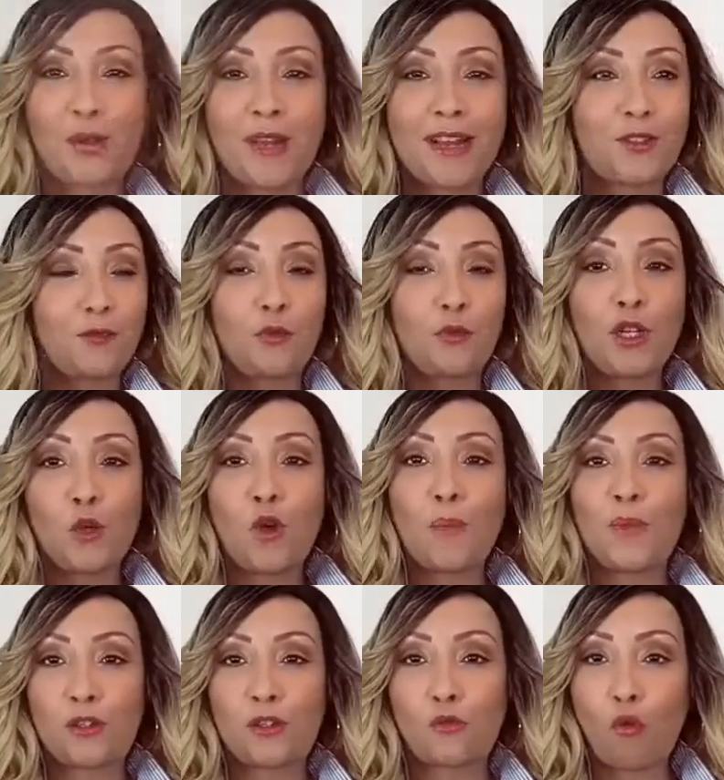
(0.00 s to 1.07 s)
so that's really
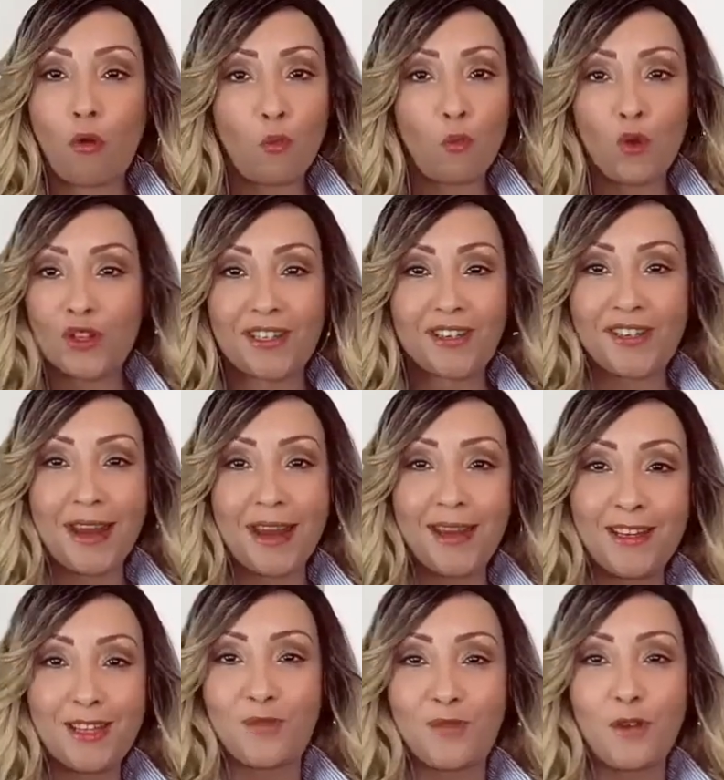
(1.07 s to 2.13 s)
what Miss Aurorah wants to say
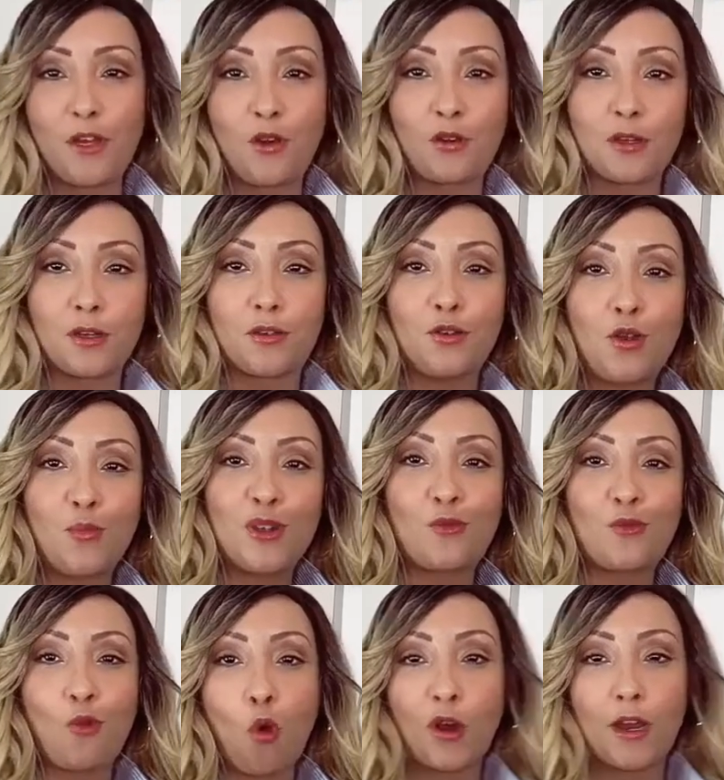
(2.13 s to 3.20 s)
in this video because you know Miss
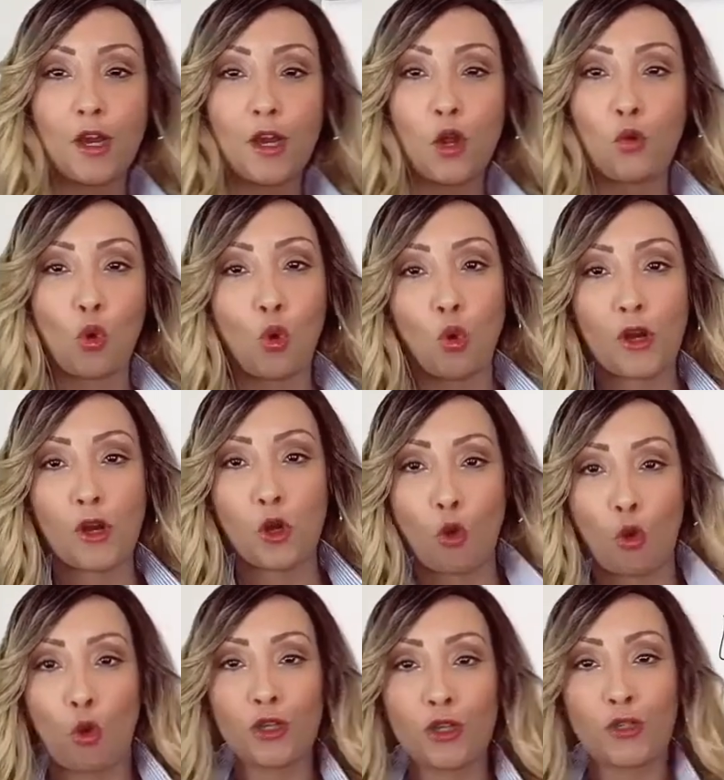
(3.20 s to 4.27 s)
Aurorah can go on and
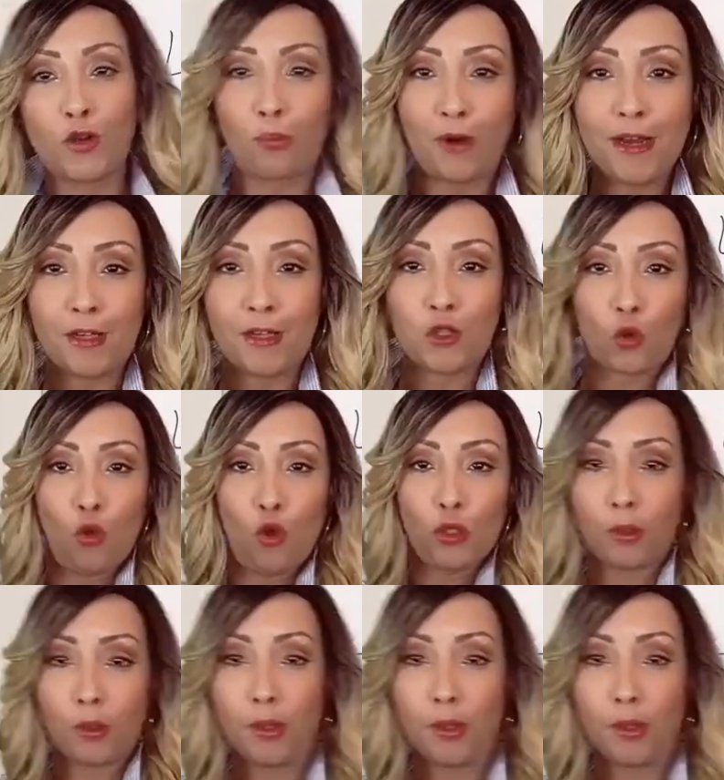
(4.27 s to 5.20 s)
on to the break of dawn.